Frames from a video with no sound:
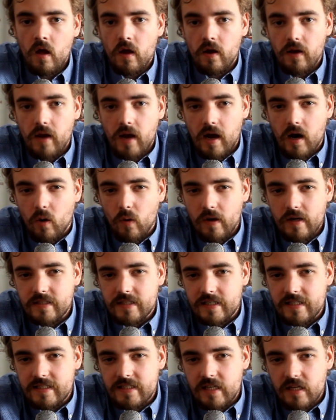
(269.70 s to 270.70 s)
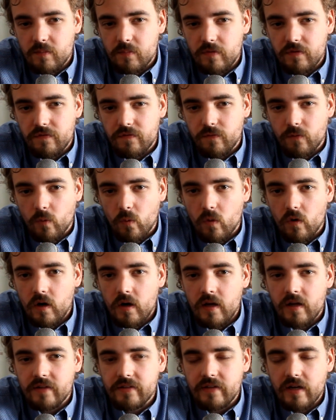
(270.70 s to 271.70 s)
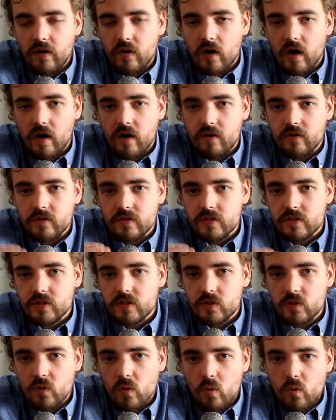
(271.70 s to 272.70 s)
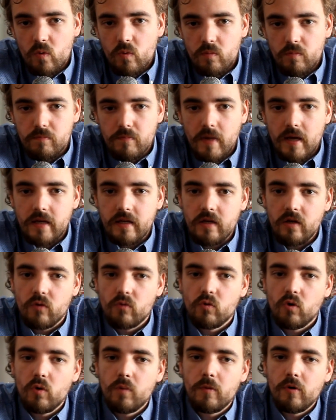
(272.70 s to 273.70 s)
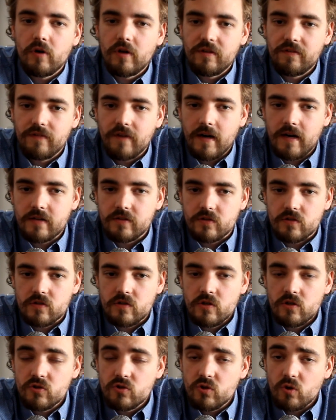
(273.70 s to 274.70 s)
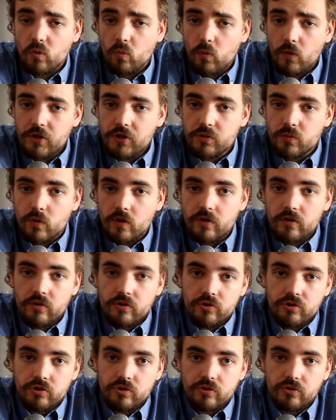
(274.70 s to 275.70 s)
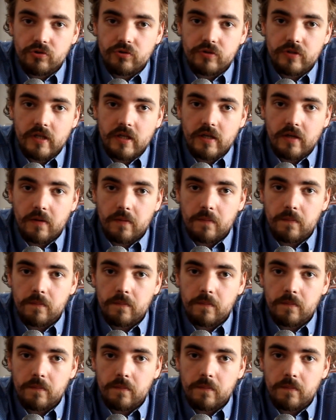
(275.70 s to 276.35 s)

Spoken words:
Now, as I said before, there are so many robo-advisors. So which one should you take,